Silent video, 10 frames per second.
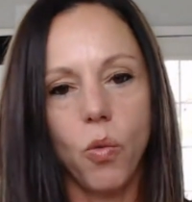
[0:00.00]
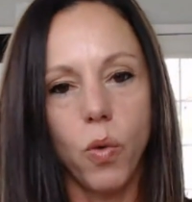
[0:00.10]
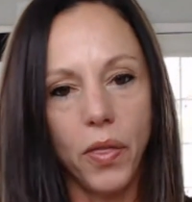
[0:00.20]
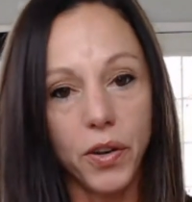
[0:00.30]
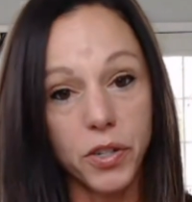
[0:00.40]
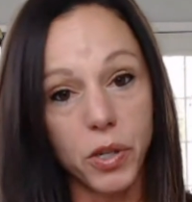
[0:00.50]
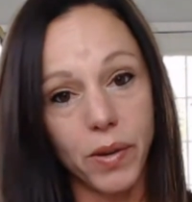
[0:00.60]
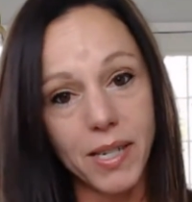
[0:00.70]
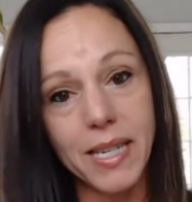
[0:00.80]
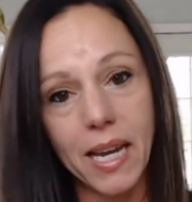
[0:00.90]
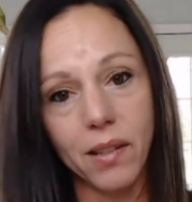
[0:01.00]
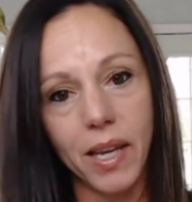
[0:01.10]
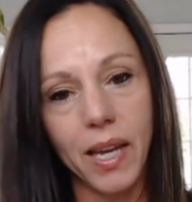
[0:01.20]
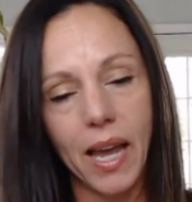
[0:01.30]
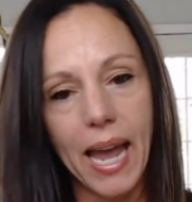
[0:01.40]
what they're doing
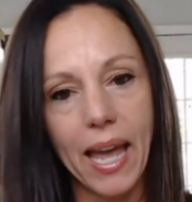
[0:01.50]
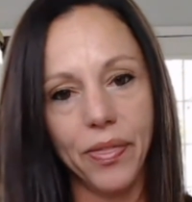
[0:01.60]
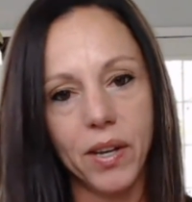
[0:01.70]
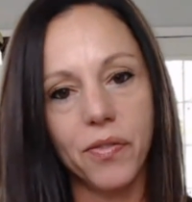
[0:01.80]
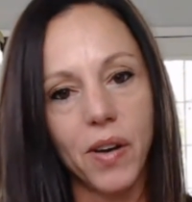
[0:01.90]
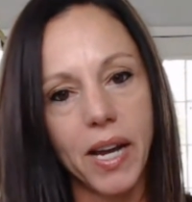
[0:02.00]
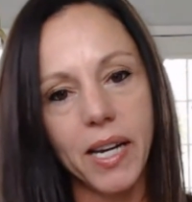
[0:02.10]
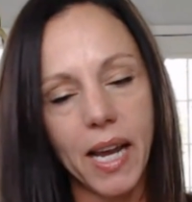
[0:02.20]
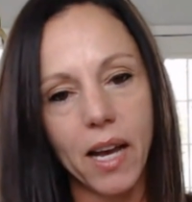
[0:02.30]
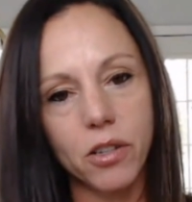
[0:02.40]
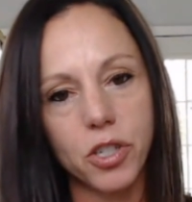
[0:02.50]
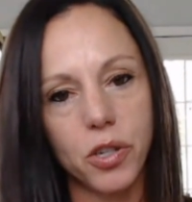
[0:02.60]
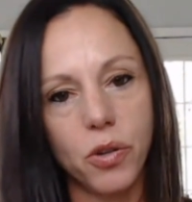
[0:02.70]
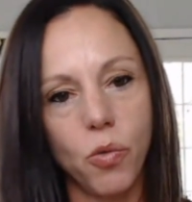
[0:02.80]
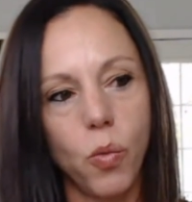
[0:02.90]
daily and then finding out
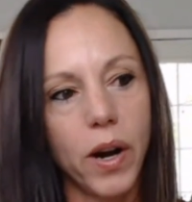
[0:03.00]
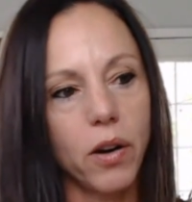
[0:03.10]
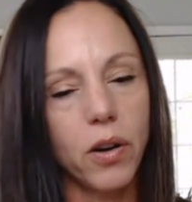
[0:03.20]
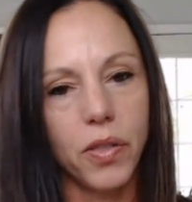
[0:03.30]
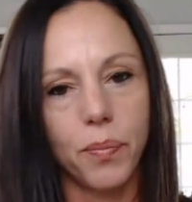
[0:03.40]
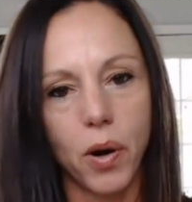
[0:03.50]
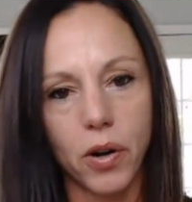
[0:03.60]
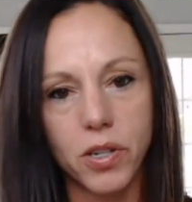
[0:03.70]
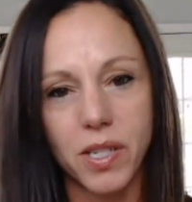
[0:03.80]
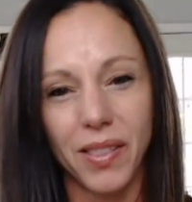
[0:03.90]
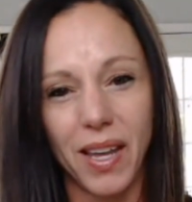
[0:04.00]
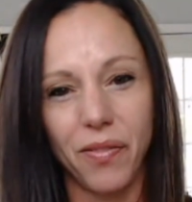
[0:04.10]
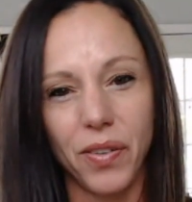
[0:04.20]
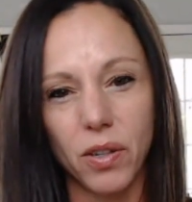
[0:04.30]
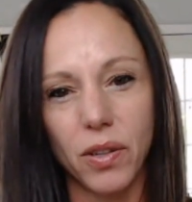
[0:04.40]
too where are the parts that they
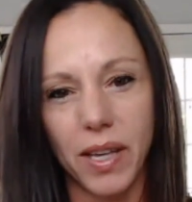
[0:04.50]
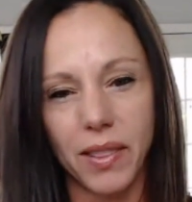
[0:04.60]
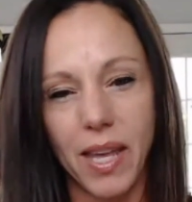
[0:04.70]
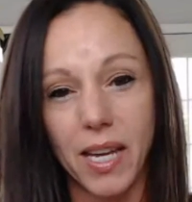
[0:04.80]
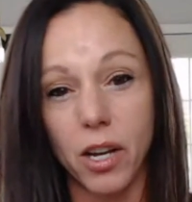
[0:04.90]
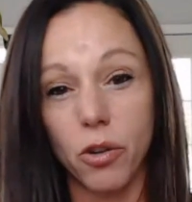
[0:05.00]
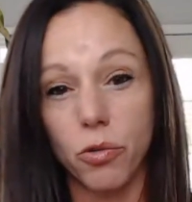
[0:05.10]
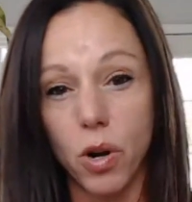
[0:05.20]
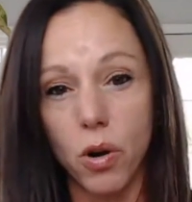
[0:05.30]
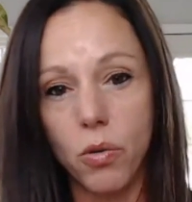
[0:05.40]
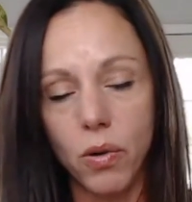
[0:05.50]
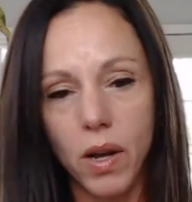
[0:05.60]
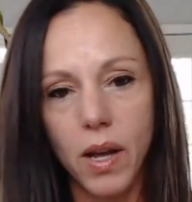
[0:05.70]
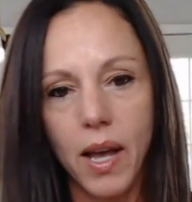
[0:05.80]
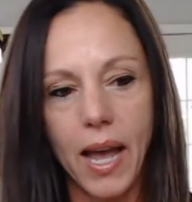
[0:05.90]
feel like they can grow
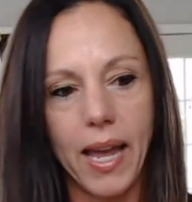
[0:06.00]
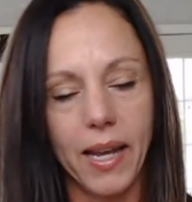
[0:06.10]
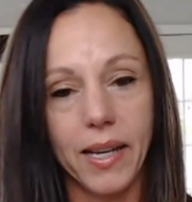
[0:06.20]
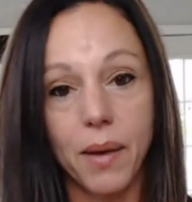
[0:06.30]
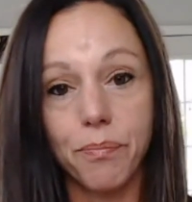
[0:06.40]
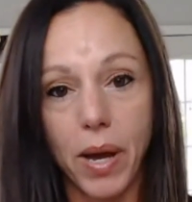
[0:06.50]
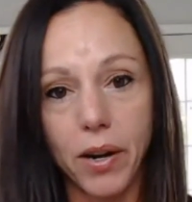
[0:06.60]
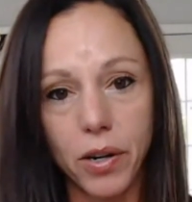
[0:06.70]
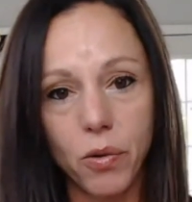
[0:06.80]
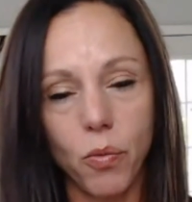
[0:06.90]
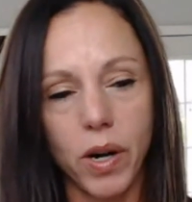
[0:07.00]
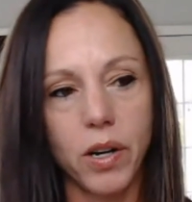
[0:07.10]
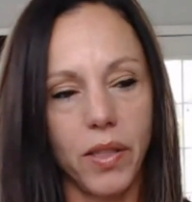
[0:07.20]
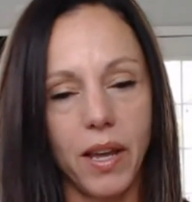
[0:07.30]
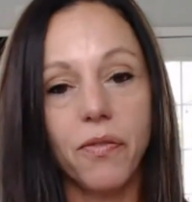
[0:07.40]
and get better where
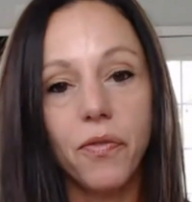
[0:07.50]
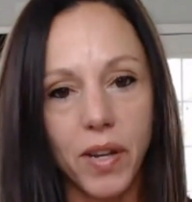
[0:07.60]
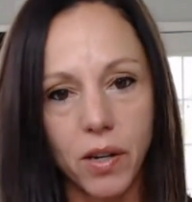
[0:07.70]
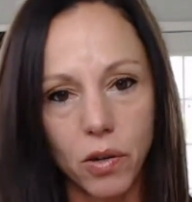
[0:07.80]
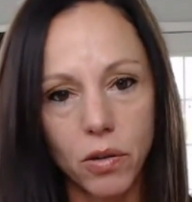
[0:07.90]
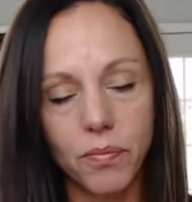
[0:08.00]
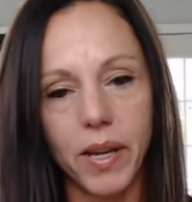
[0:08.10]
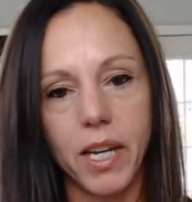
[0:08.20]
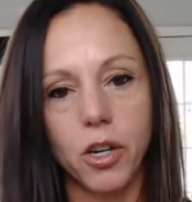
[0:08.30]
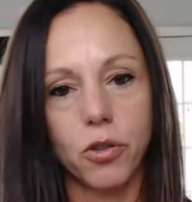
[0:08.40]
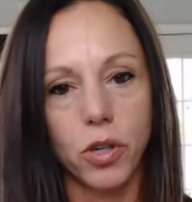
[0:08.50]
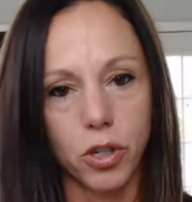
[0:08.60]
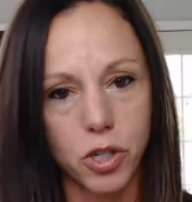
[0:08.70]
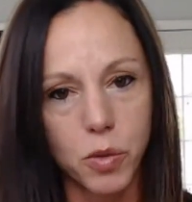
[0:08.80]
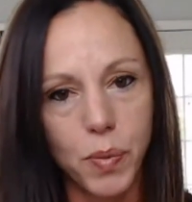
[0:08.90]
do they feel meaning you're
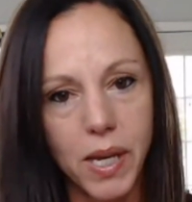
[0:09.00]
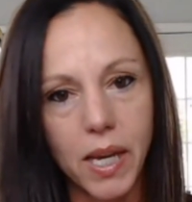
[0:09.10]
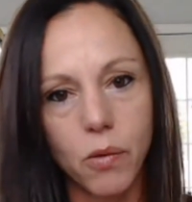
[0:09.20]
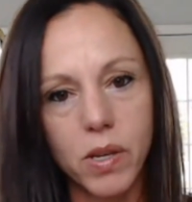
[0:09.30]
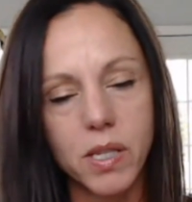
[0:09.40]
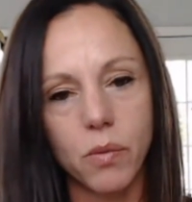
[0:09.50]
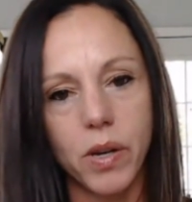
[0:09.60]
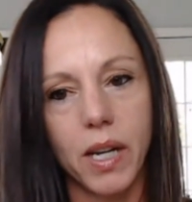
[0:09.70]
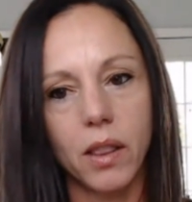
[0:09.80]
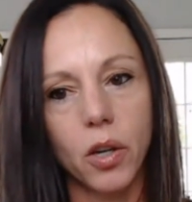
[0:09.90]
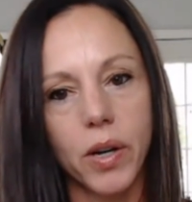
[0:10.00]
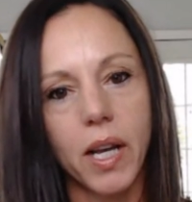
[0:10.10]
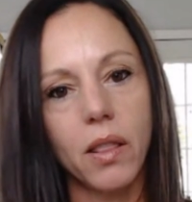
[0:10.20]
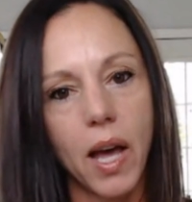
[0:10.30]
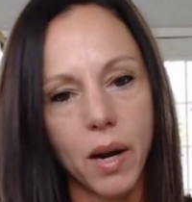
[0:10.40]
you're speaking with someone and learning
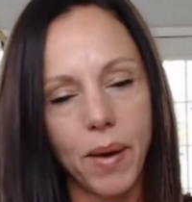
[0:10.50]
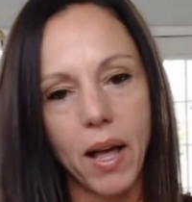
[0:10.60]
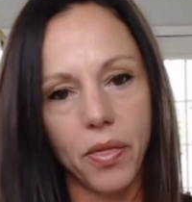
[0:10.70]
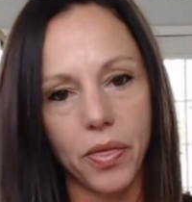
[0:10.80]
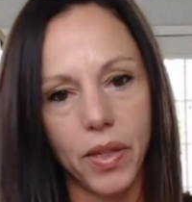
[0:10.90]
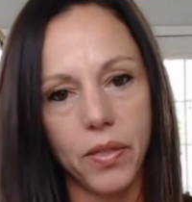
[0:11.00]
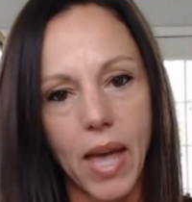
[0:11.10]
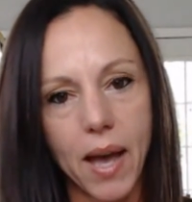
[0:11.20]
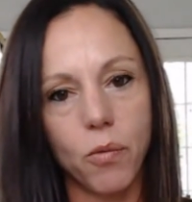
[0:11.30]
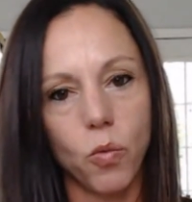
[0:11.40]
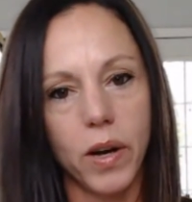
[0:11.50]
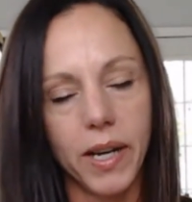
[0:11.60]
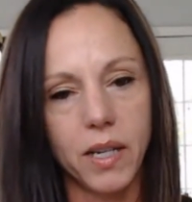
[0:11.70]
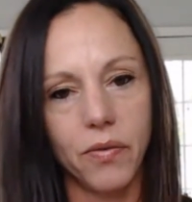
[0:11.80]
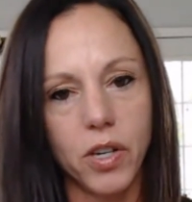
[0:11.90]
a lot about th- that one
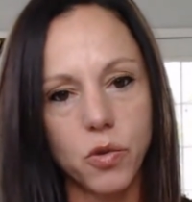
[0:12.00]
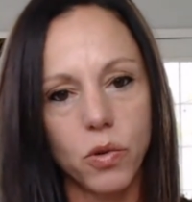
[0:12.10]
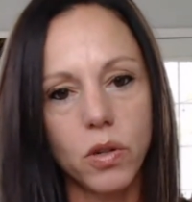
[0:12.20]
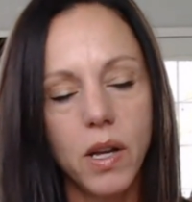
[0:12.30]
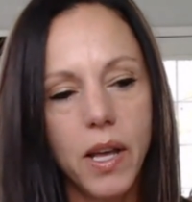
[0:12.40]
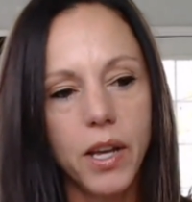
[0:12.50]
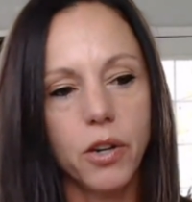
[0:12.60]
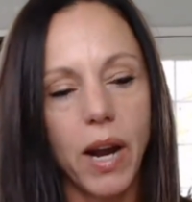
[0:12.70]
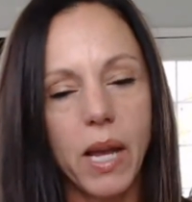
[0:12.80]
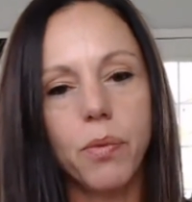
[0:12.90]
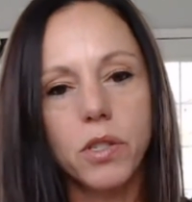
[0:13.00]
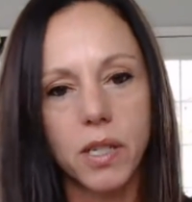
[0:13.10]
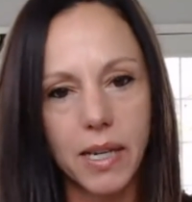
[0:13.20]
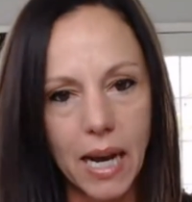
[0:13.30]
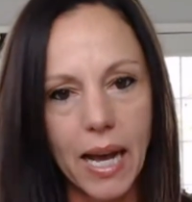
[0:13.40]
individual you're able to
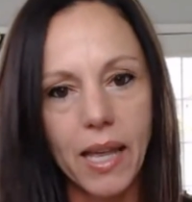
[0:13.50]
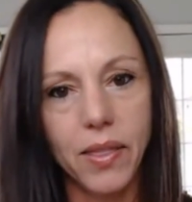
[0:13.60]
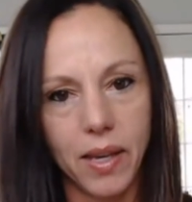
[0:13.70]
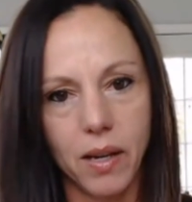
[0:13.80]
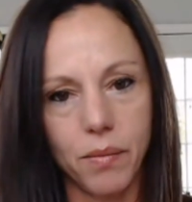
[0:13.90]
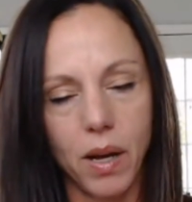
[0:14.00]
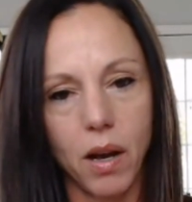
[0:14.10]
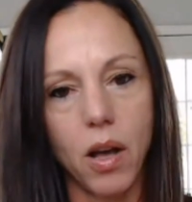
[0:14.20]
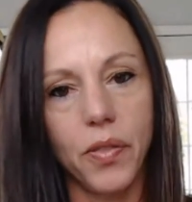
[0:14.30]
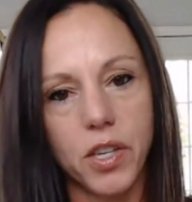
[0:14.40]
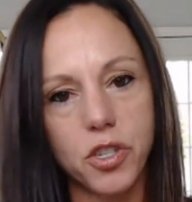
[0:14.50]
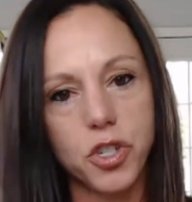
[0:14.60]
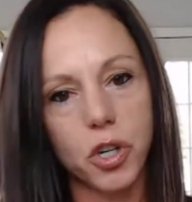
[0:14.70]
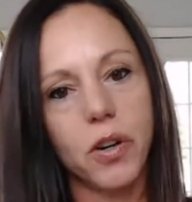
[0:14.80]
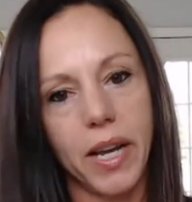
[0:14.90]
guide them on this
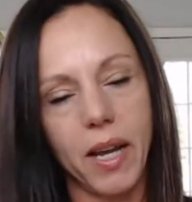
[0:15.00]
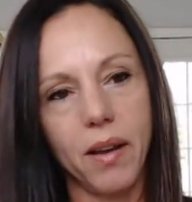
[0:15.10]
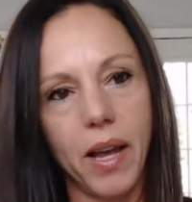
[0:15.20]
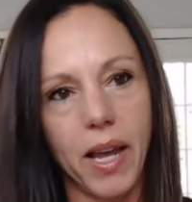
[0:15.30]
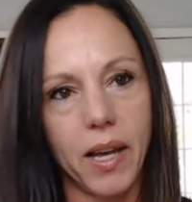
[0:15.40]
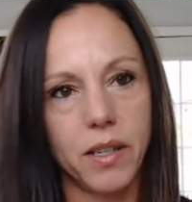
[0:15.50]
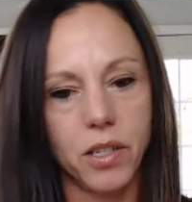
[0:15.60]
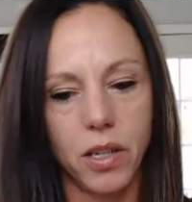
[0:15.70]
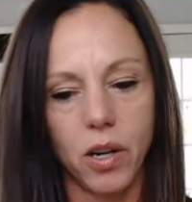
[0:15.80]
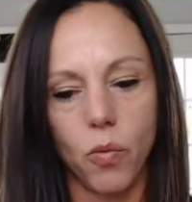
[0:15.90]
journey and you